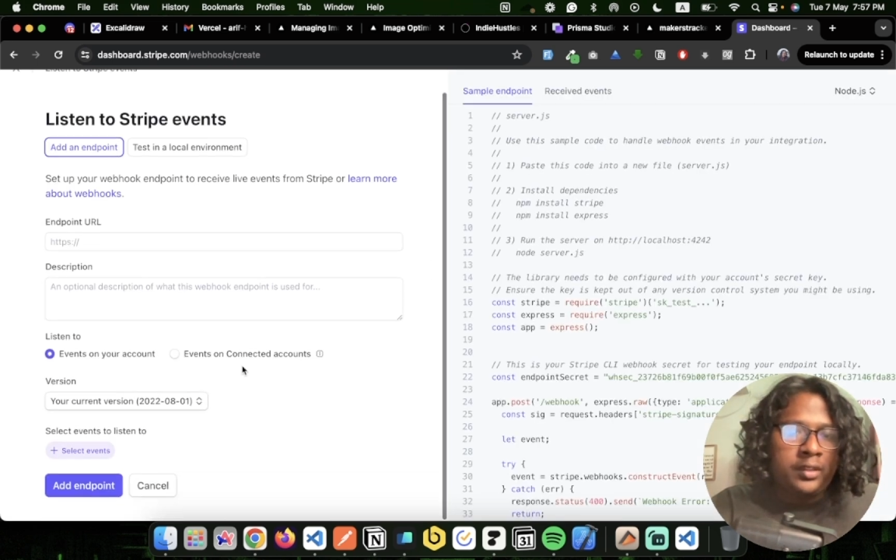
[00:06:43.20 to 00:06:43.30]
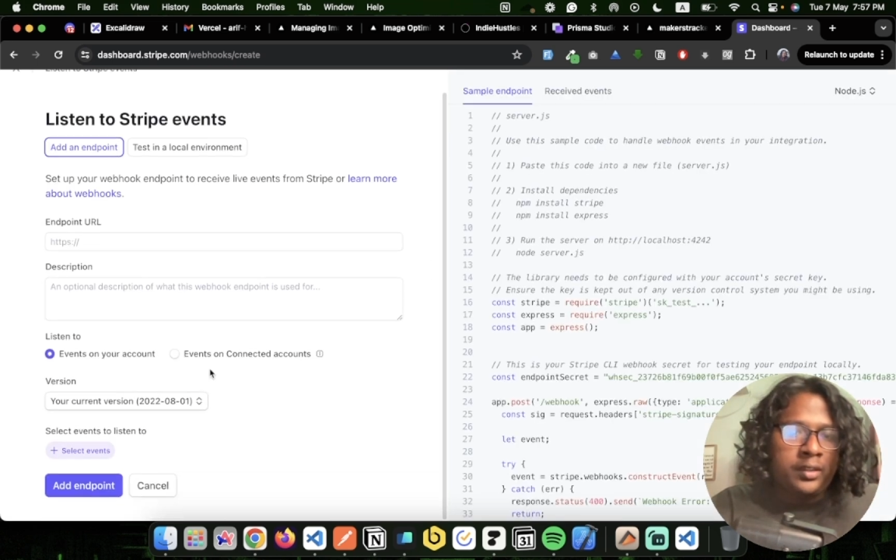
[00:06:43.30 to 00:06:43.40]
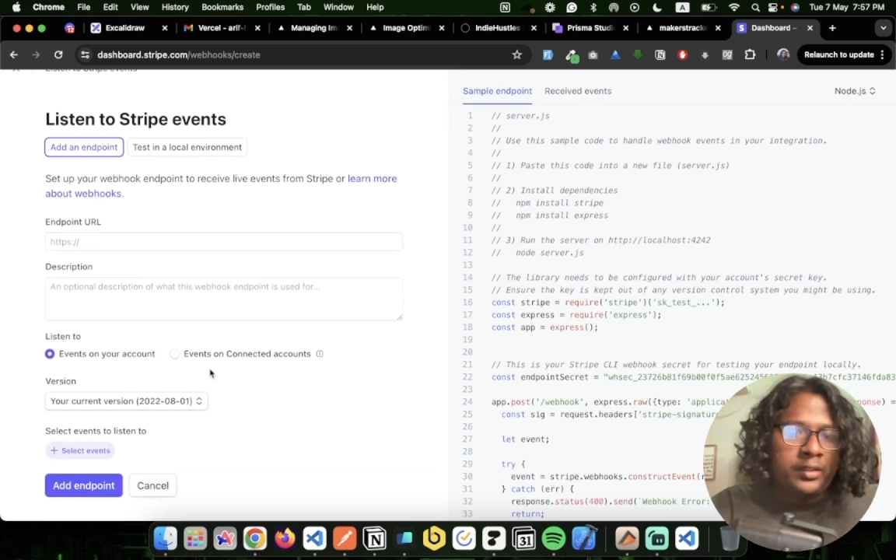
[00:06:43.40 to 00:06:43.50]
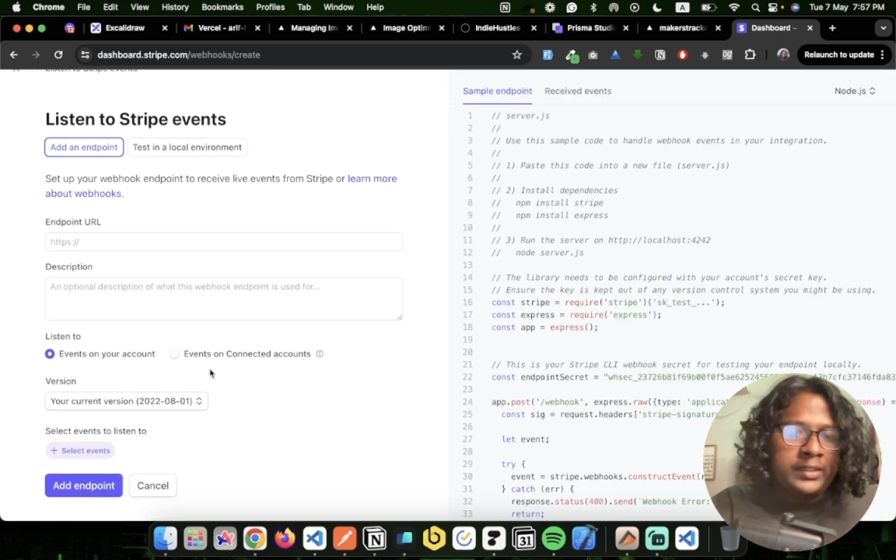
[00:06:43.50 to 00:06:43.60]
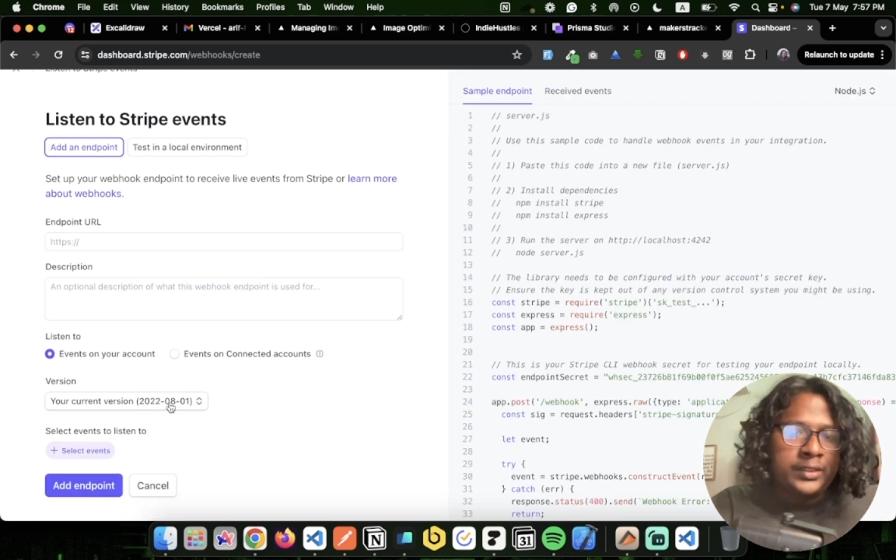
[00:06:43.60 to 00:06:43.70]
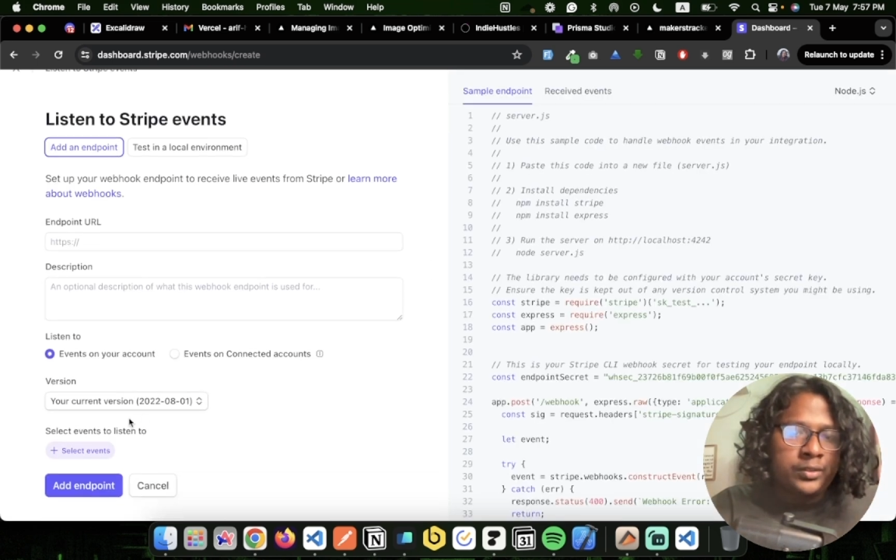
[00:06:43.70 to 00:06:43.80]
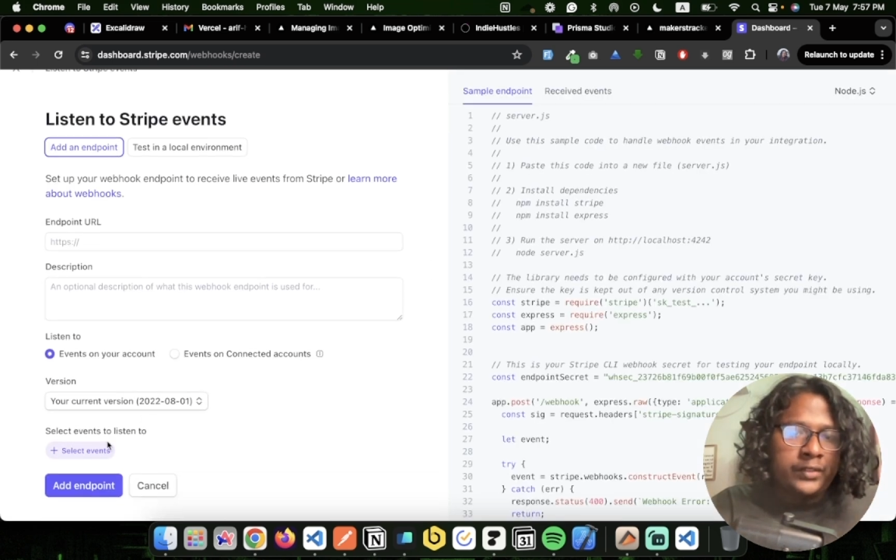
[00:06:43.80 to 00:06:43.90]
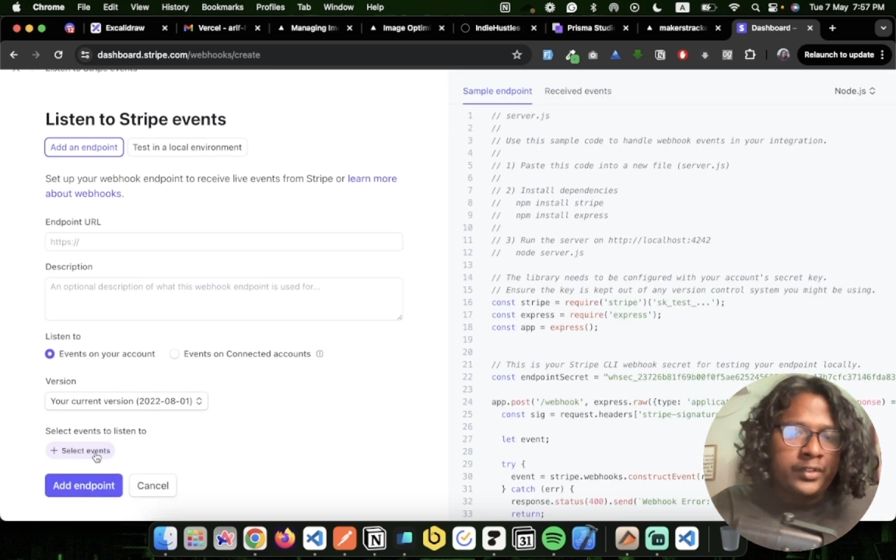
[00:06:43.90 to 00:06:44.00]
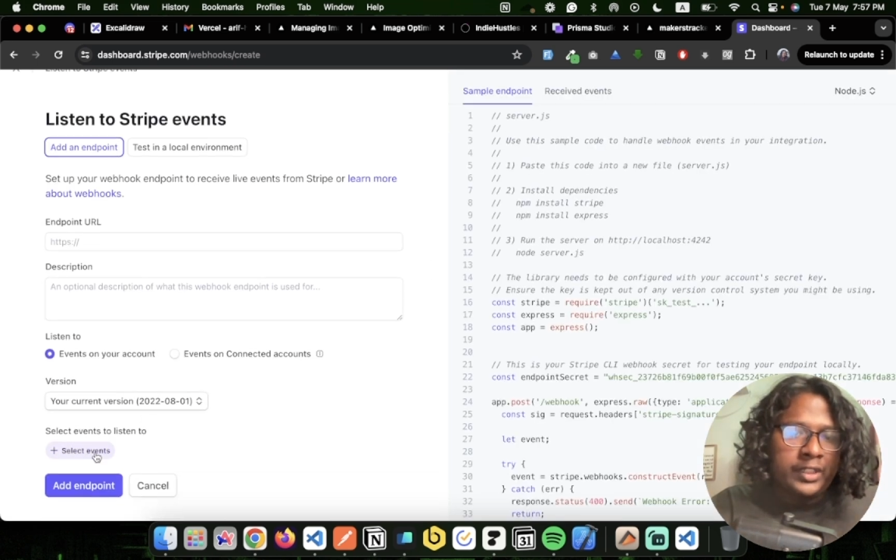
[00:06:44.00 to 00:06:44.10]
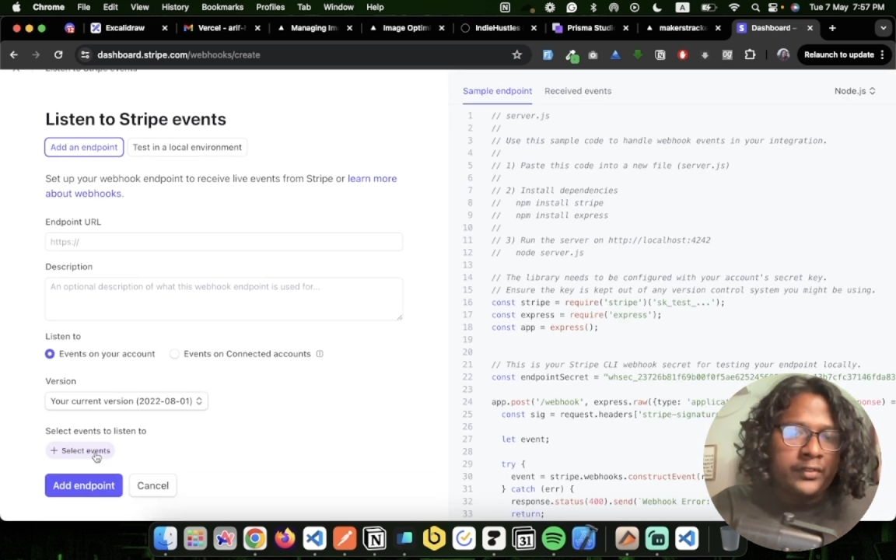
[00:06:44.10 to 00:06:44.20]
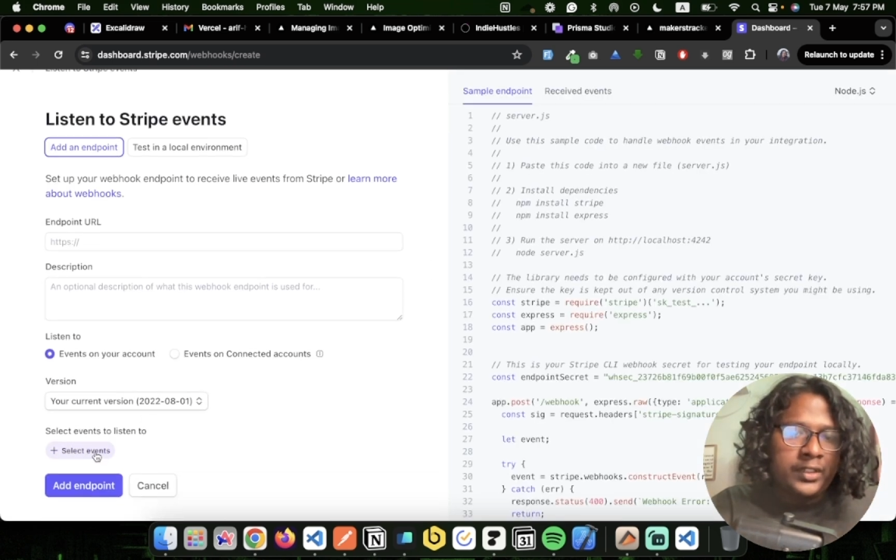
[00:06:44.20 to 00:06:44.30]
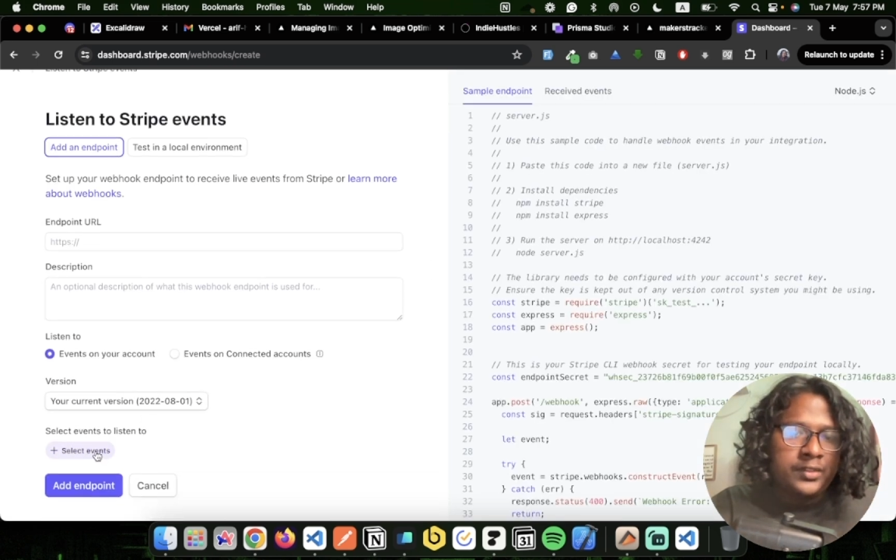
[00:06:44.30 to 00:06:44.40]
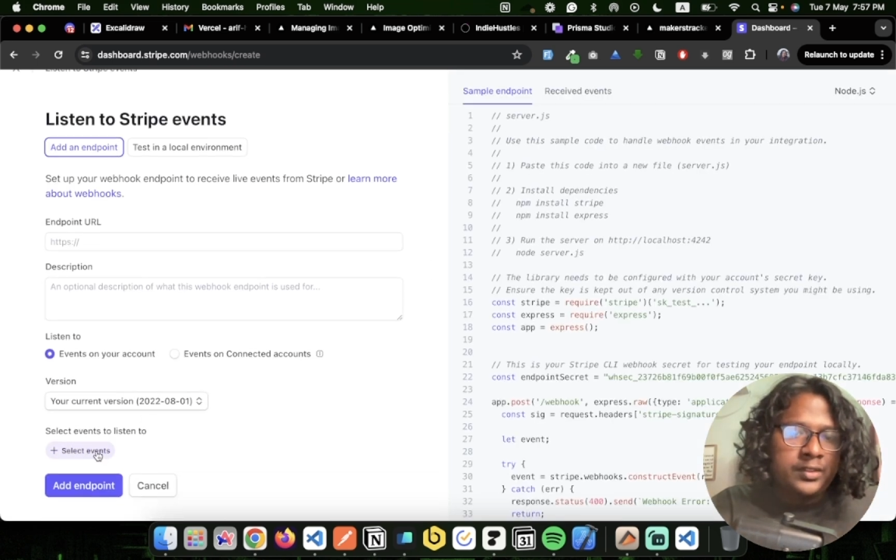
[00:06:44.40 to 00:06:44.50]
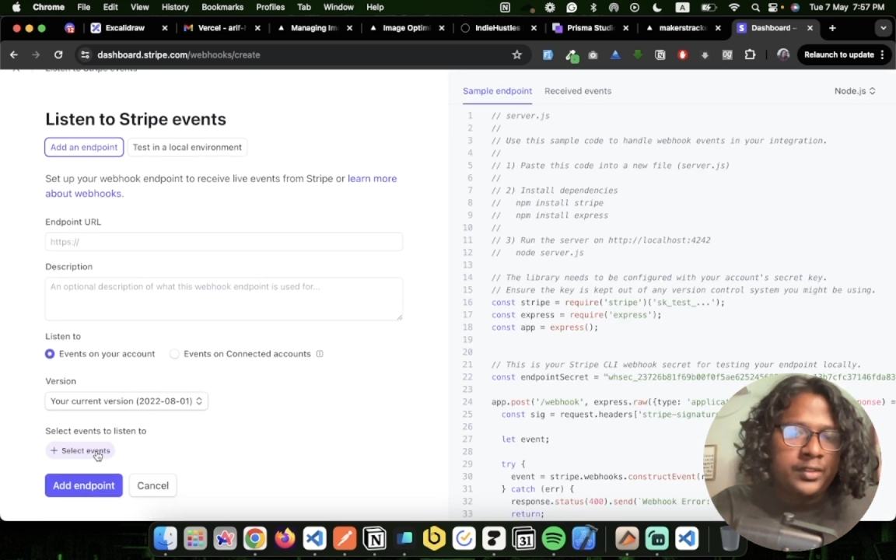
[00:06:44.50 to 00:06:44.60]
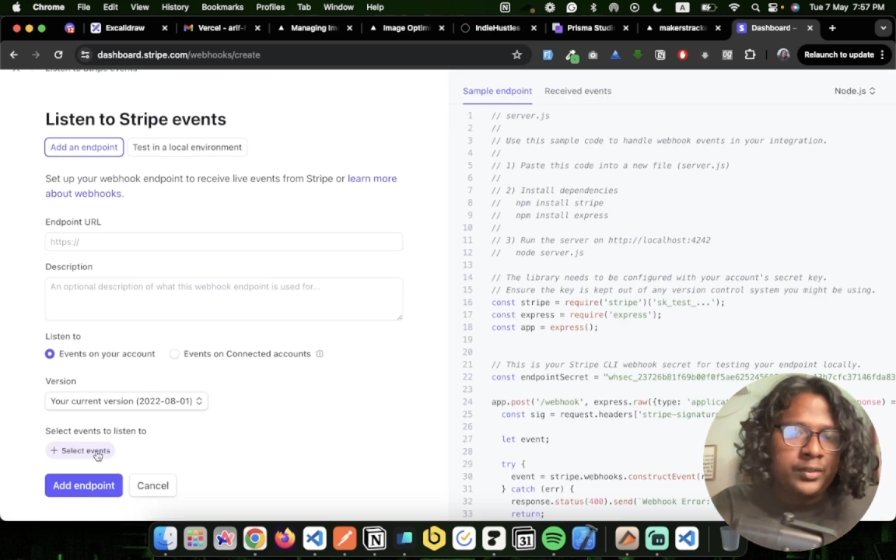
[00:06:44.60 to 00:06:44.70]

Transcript: listen to different events.